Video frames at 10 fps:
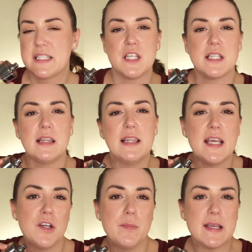just a
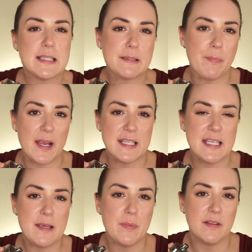little bit
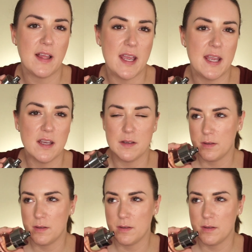spicy, but like